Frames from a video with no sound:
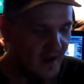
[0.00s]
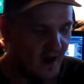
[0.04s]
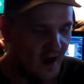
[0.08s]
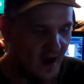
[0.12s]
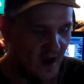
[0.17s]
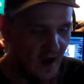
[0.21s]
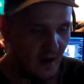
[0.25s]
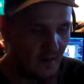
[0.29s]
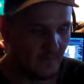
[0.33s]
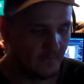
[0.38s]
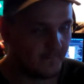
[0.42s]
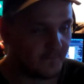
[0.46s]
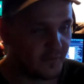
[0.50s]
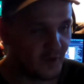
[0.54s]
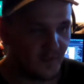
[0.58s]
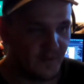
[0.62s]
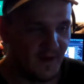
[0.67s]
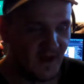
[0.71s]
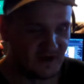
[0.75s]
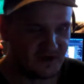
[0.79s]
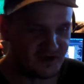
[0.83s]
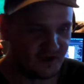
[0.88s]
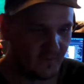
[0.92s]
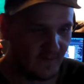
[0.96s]
um,
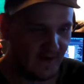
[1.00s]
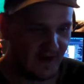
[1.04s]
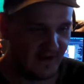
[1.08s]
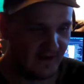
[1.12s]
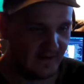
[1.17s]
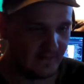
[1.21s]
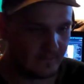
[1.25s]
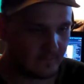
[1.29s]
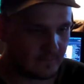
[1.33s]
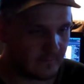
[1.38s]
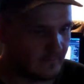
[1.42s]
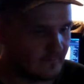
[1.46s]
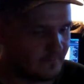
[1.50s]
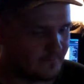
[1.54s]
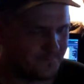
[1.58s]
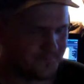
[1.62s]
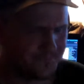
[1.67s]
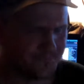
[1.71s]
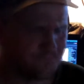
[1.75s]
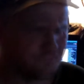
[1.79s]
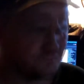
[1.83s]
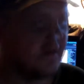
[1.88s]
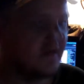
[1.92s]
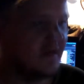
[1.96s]
perpetuated
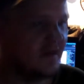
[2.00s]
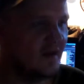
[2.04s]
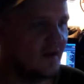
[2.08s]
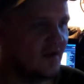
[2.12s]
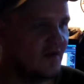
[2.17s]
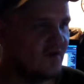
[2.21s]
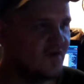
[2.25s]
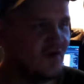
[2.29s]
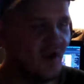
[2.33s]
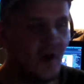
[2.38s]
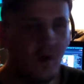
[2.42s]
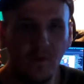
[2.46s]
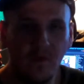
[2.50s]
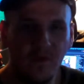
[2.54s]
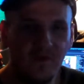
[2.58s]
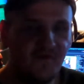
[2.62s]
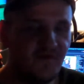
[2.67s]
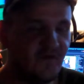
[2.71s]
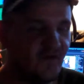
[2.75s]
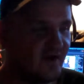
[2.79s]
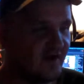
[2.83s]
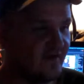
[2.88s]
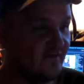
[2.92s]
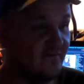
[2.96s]
no
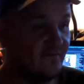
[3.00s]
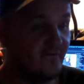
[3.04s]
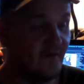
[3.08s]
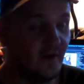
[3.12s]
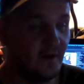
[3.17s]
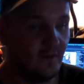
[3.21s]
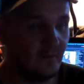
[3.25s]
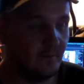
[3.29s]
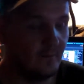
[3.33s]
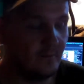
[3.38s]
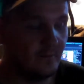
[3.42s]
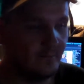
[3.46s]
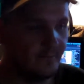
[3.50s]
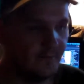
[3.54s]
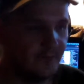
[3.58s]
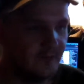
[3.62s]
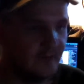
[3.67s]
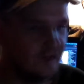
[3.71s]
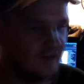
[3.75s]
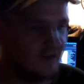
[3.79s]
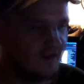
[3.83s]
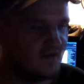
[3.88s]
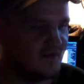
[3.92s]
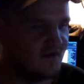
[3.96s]
one took a vote
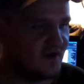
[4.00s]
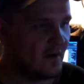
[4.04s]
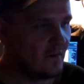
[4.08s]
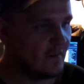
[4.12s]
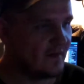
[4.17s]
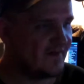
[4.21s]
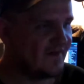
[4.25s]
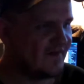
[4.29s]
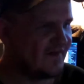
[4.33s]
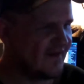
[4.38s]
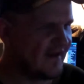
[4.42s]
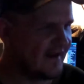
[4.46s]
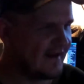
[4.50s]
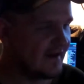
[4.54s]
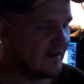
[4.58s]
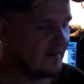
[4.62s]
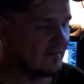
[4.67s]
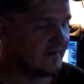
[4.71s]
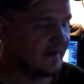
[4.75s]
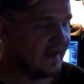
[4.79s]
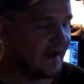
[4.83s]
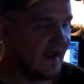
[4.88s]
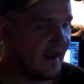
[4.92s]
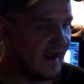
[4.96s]
no one said
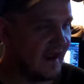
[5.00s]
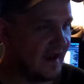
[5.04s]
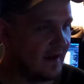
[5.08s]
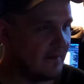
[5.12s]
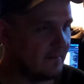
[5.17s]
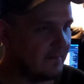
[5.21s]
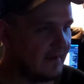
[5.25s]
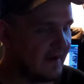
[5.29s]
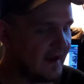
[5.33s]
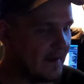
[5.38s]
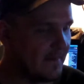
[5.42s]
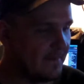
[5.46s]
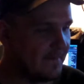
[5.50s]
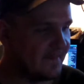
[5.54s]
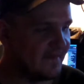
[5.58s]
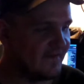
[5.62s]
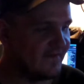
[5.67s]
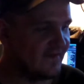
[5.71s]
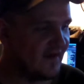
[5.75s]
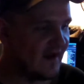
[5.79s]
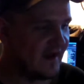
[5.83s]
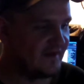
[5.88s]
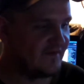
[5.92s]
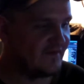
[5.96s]
okay we have
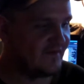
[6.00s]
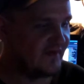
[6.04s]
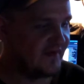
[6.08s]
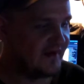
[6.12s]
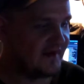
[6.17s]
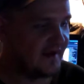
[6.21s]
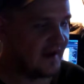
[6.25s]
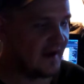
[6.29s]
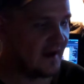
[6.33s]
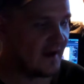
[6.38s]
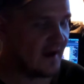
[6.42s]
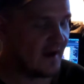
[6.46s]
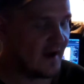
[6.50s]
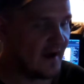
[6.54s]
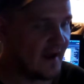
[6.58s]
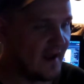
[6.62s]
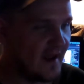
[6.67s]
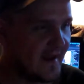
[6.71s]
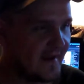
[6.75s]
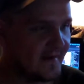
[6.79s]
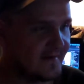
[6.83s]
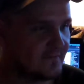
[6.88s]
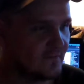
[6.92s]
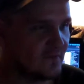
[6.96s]
this idea
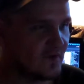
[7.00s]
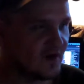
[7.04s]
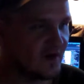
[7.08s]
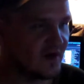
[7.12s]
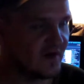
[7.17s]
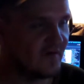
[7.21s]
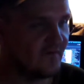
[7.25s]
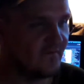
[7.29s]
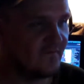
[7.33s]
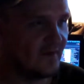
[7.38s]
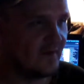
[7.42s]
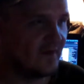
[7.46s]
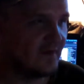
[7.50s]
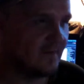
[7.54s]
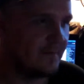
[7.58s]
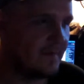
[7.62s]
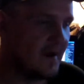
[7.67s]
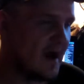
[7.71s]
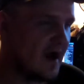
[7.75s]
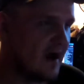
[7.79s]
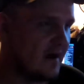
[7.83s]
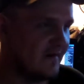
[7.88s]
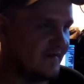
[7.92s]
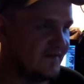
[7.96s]
and we're going to vote a
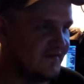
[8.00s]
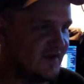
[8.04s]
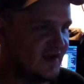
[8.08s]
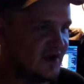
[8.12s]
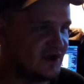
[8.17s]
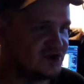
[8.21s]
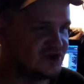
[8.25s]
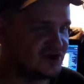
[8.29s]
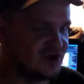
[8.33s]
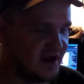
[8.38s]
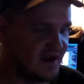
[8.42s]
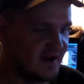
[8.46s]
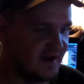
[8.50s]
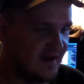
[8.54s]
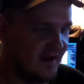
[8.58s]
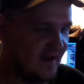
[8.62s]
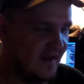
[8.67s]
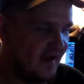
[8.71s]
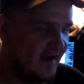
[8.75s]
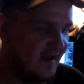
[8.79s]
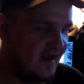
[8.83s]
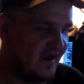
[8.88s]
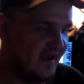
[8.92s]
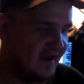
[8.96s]
politician
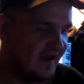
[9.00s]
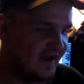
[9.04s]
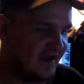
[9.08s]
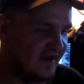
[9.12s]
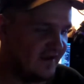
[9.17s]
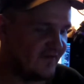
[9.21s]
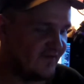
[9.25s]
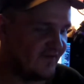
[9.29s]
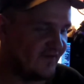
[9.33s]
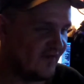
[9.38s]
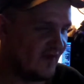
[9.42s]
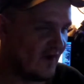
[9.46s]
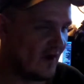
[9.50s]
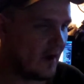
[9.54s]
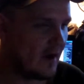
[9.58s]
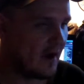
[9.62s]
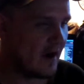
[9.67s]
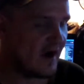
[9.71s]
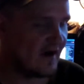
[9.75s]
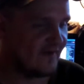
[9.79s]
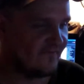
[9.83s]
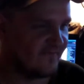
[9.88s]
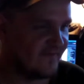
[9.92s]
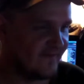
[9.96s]
into
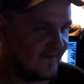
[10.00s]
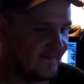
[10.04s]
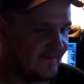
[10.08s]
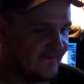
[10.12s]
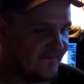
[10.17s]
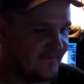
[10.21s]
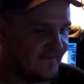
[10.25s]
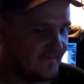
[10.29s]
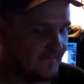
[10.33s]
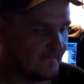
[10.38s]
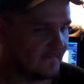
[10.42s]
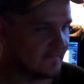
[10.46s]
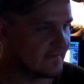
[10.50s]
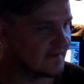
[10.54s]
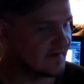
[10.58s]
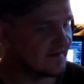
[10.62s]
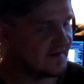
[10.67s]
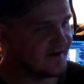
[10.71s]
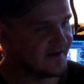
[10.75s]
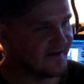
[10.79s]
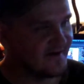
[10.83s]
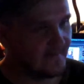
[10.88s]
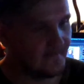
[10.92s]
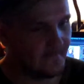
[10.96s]
office and we're
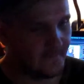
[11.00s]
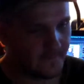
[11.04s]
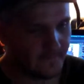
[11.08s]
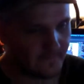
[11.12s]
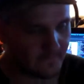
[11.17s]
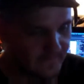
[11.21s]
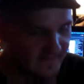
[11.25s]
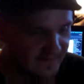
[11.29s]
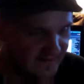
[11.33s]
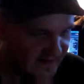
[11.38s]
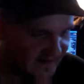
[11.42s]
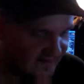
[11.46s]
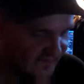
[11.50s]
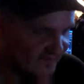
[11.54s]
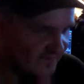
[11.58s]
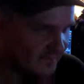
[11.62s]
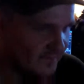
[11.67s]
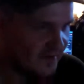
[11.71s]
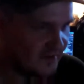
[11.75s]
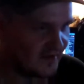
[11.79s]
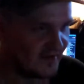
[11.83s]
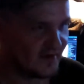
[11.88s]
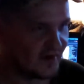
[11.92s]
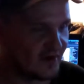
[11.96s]
going to go through these
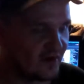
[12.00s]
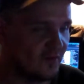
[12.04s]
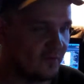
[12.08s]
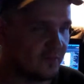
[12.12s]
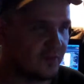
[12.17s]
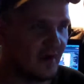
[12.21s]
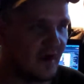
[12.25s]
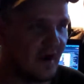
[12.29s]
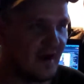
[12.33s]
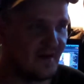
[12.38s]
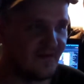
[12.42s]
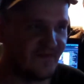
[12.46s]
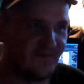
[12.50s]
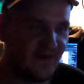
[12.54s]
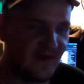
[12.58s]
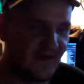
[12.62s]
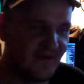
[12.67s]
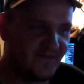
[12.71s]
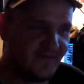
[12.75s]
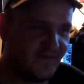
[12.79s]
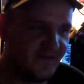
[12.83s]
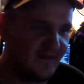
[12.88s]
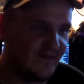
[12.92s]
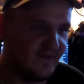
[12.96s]
political
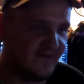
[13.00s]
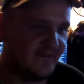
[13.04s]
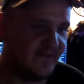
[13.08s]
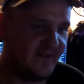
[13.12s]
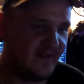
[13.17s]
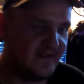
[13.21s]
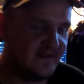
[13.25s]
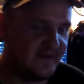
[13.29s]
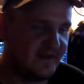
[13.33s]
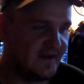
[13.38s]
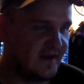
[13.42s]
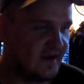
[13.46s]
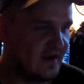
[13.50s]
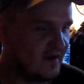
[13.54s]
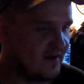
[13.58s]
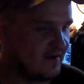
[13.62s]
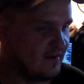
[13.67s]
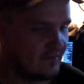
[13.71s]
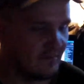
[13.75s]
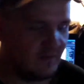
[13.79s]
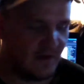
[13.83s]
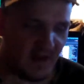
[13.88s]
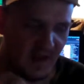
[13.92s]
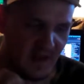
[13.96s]
processes and you
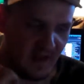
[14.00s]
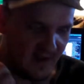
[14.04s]
know